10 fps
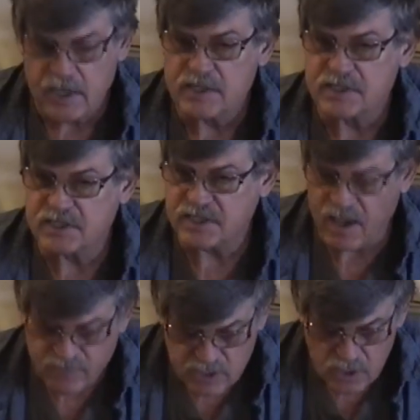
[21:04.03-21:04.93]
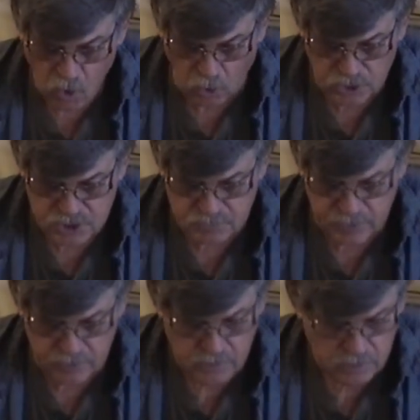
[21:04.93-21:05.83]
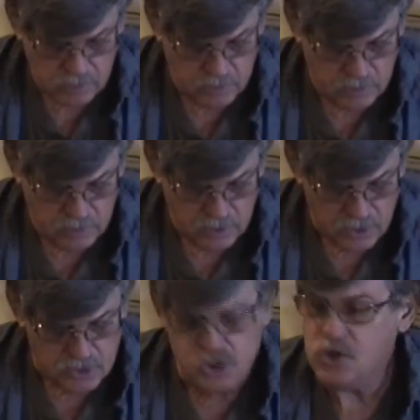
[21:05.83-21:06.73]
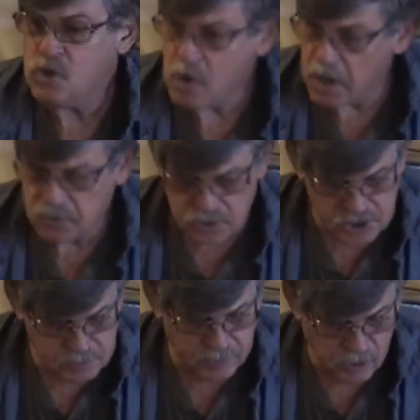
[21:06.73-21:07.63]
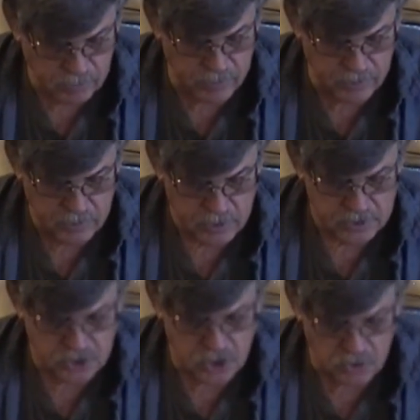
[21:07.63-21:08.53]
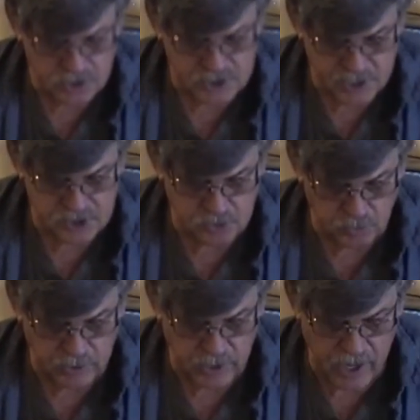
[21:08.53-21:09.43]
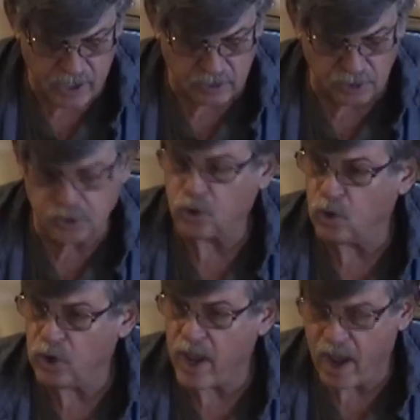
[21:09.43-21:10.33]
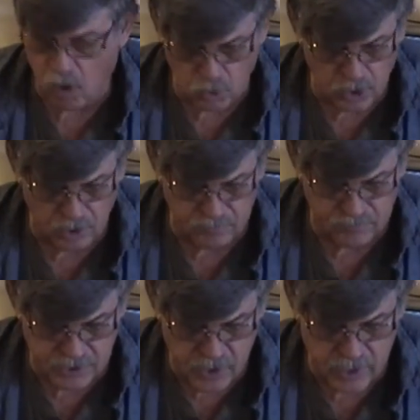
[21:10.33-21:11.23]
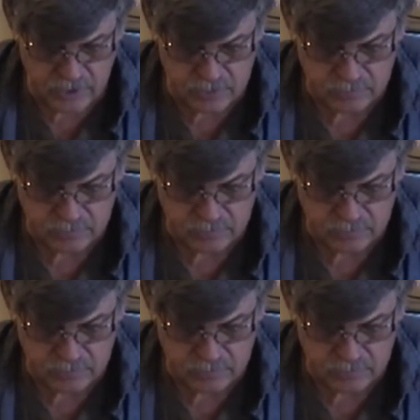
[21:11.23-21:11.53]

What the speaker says: 70 horsemen, 200 spearmen to go to Caesarea at the 3rd hour of the night,